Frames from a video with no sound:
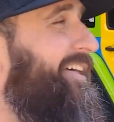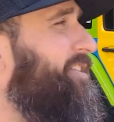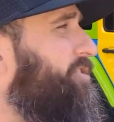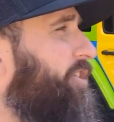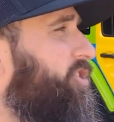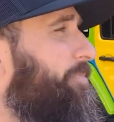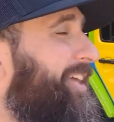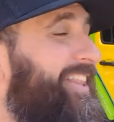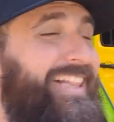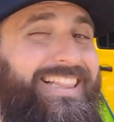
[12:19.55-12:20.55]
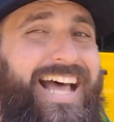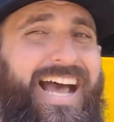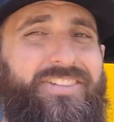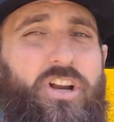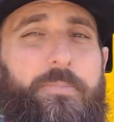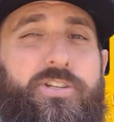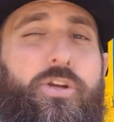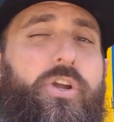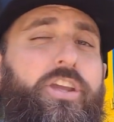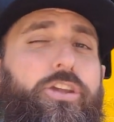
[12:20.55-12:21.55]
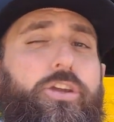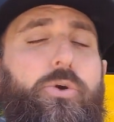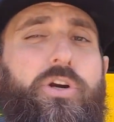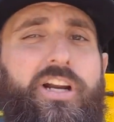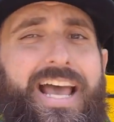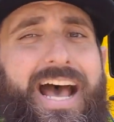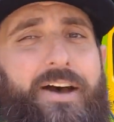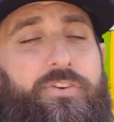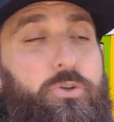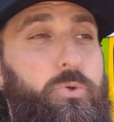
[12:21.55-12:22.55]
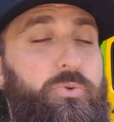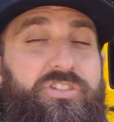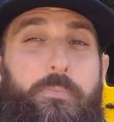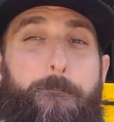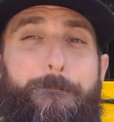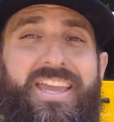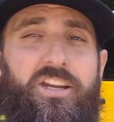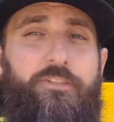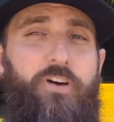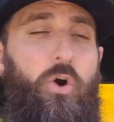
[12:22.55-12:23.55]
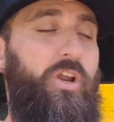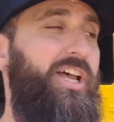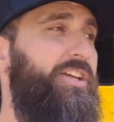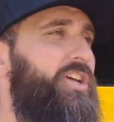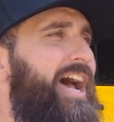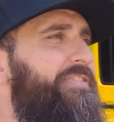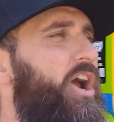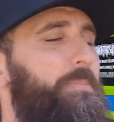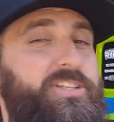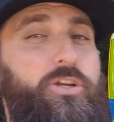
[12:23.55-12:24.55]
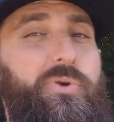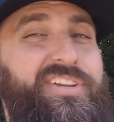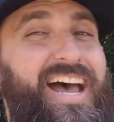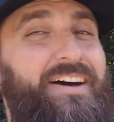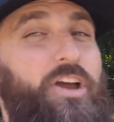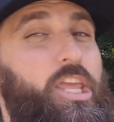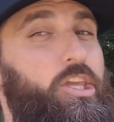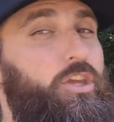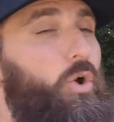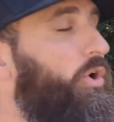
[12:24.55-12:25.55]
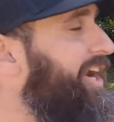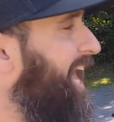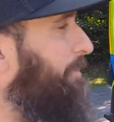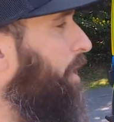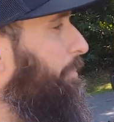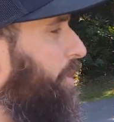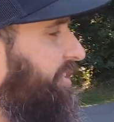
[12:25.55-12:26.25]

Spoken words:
This is also gonna be the last opportunity you are gonna have to submit your vote, to have the opportunity to have your name put